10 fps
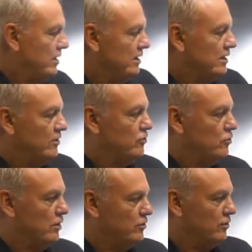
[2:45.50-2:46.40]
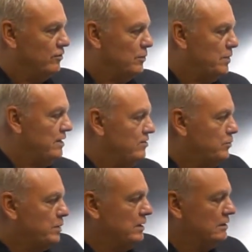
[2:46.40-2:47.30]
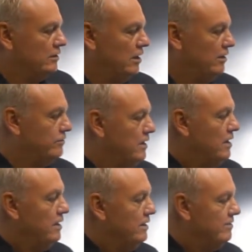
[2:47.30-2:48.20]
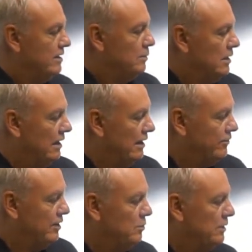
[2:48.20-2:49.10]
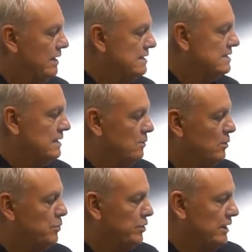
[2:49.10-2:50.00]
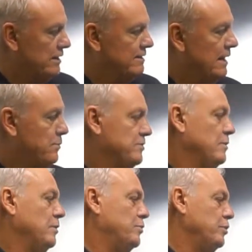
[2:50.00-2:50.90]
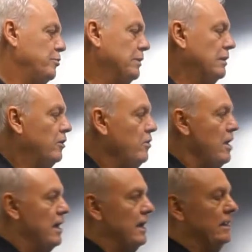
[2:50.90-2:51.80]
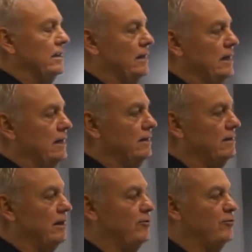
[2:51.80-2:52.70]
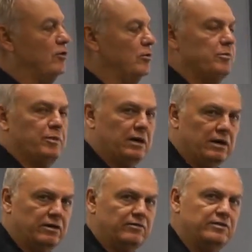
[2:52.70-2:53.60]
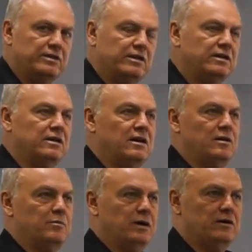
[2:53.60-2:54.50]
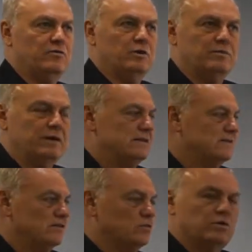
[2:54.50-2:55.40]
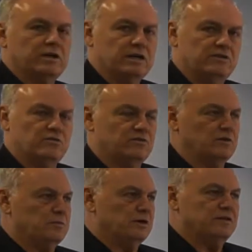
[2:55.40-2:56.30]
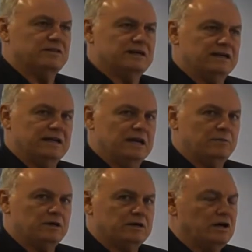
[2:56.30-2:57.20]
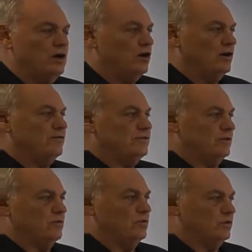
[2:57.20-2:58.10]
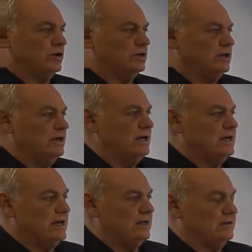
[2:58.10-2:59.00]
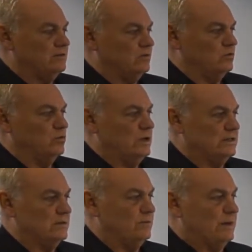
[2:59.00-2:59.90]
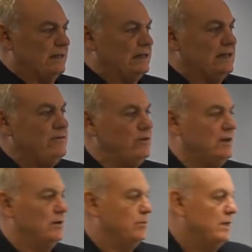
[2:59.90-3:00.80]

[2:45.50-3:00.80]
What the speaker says: in the construction of the piece peeled off. Some are left in place, some are put on top, some are put below, and they form part of what makes this work interesting, part of the dynamic of the work, and what, by leaving